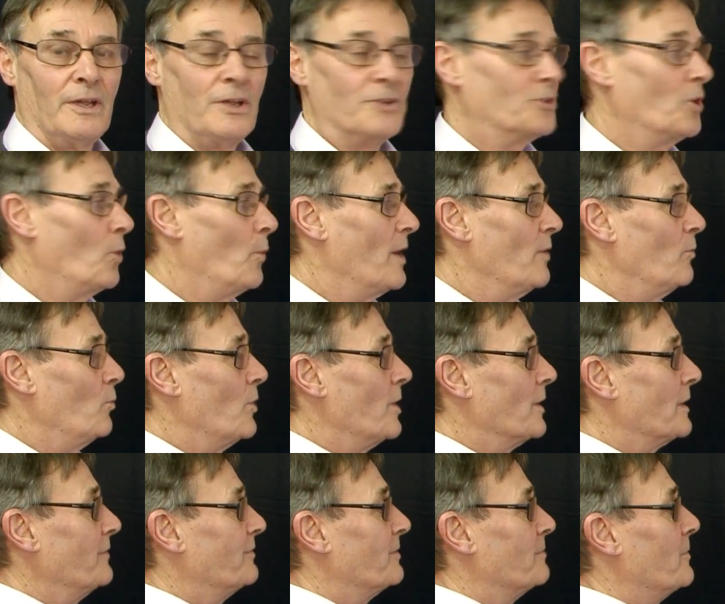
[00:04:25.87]
So when
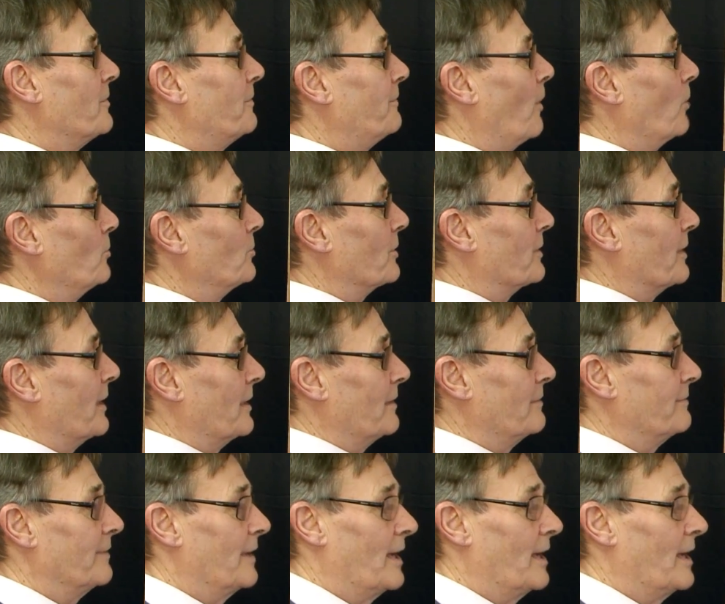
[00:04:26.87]
working from a photograph,